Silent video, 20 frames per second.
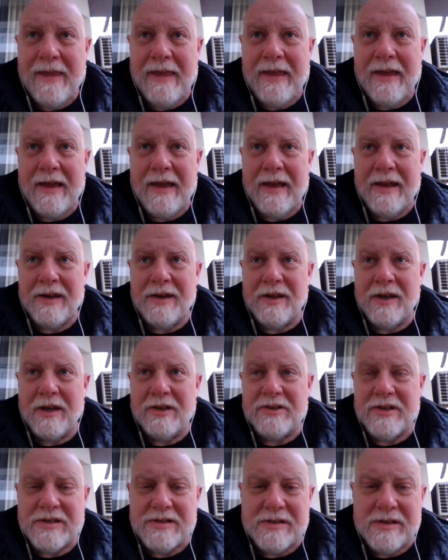and uh,
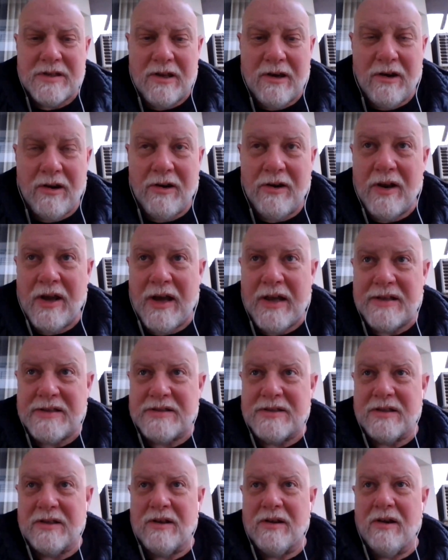Jason the
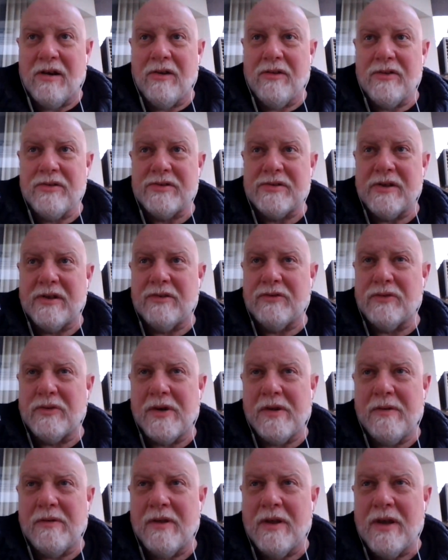Argonauts, and all those, and
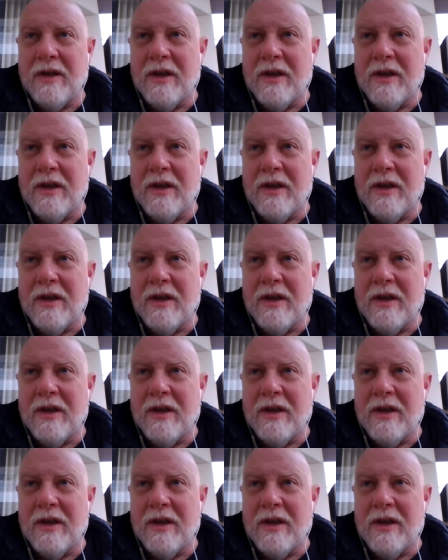twenty,